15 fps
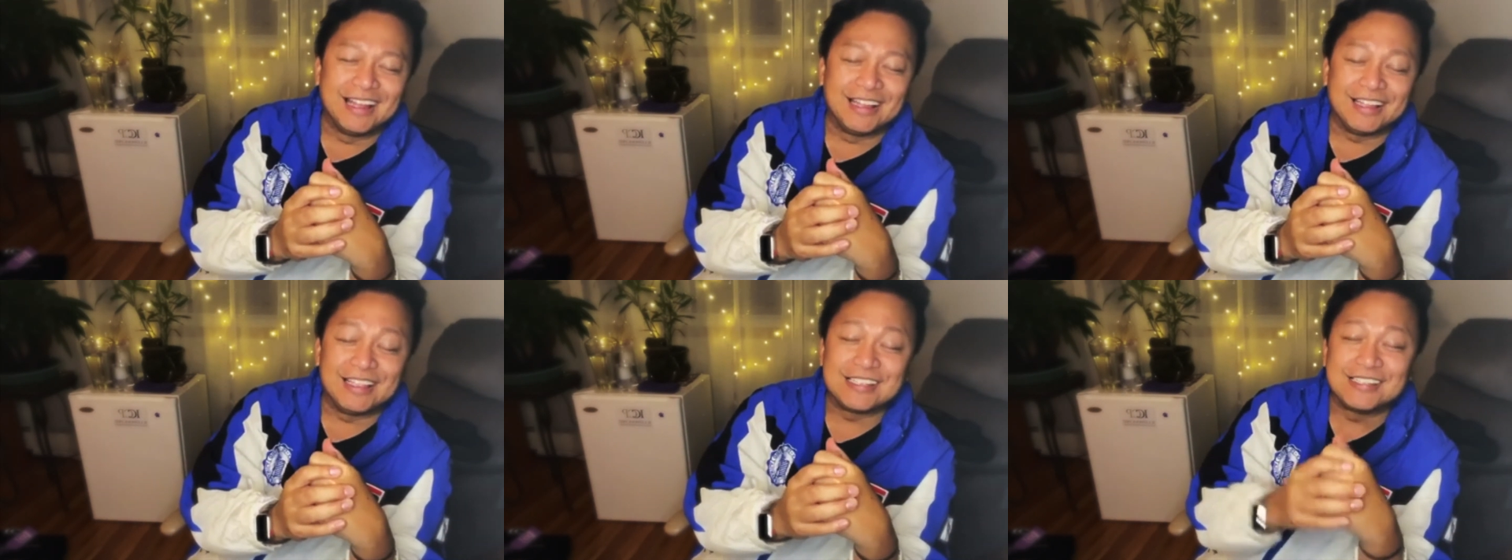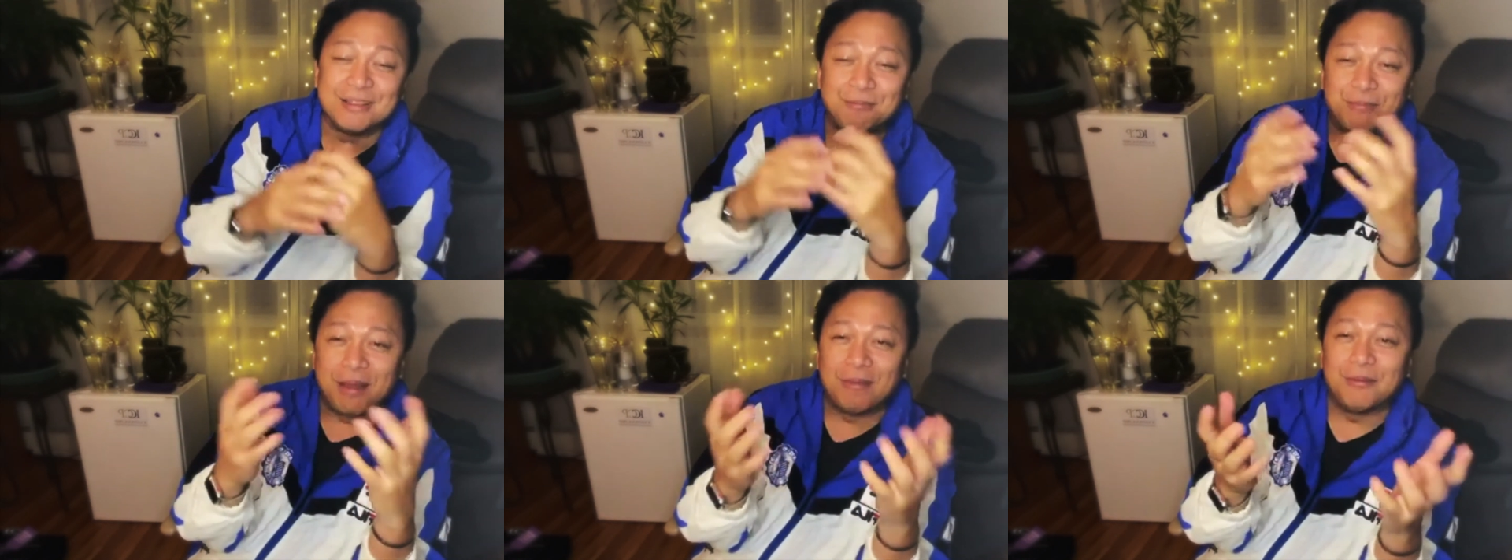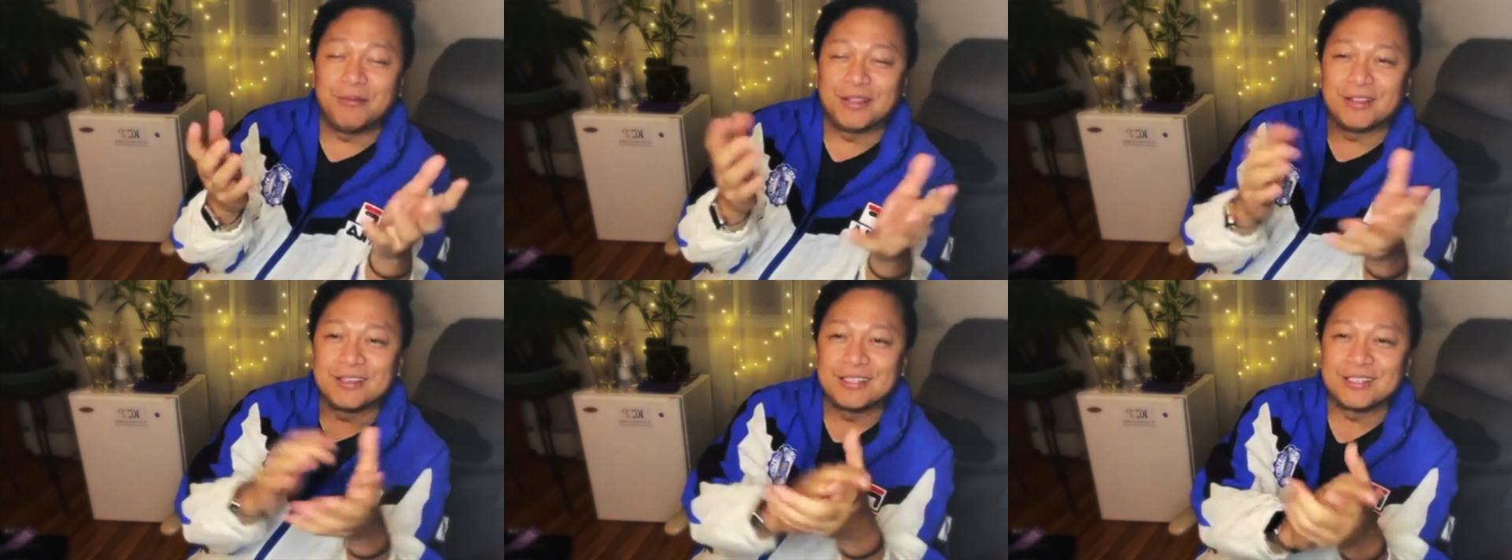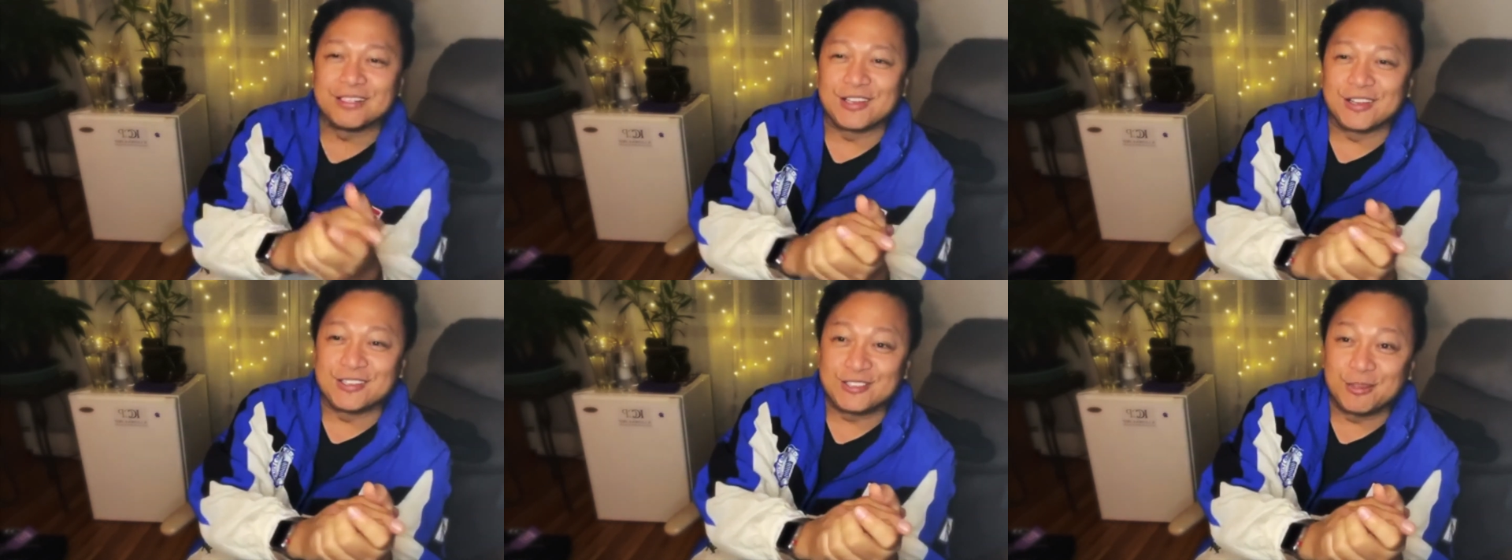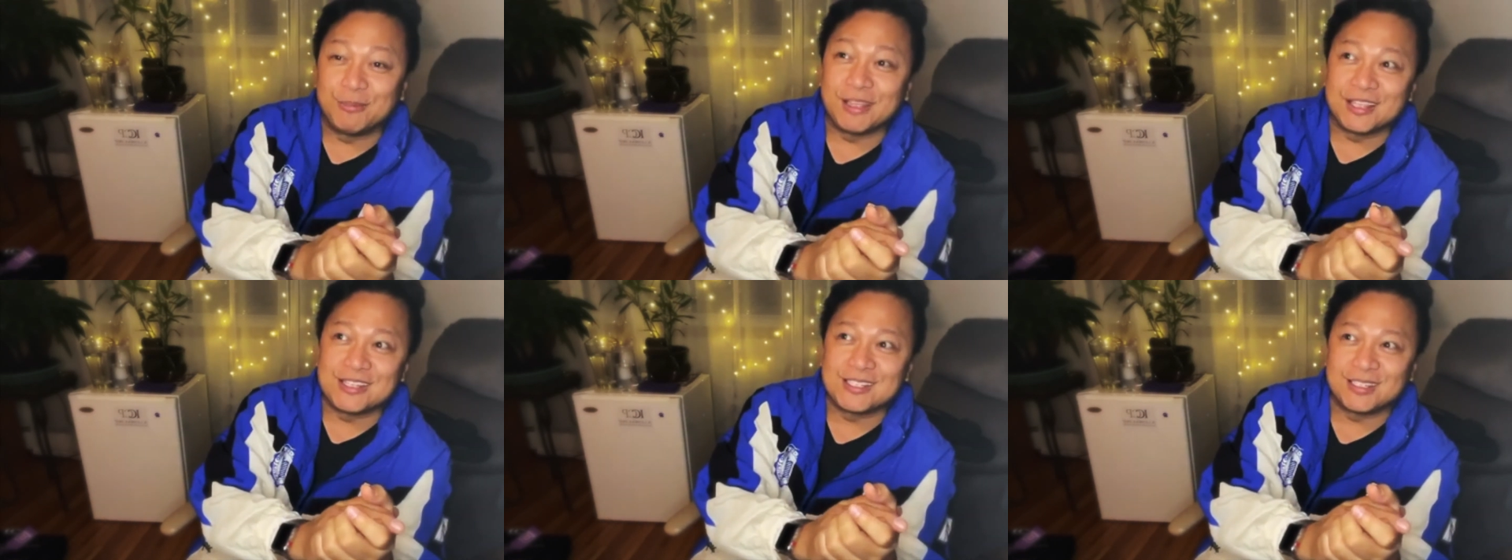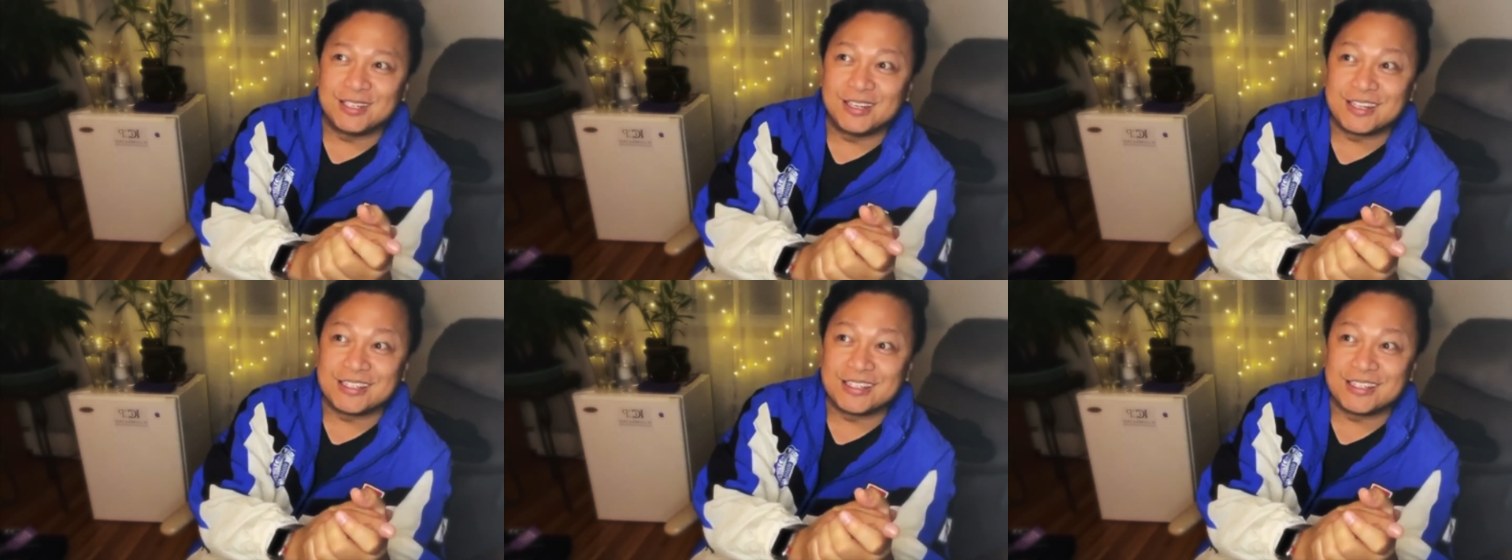is the probably considered